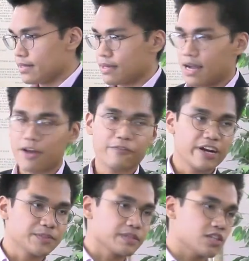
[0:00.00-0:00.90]
I
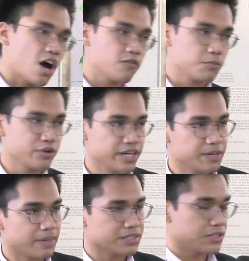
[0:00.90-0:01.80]
finished my sophomore year.
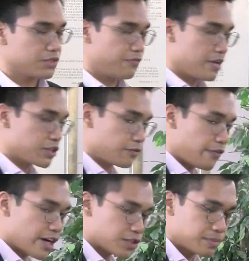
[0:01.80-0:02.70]
My sister finished her
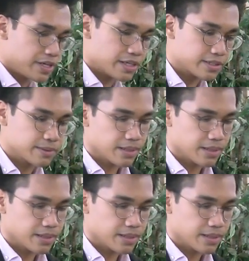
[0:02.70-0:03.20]
freshman year.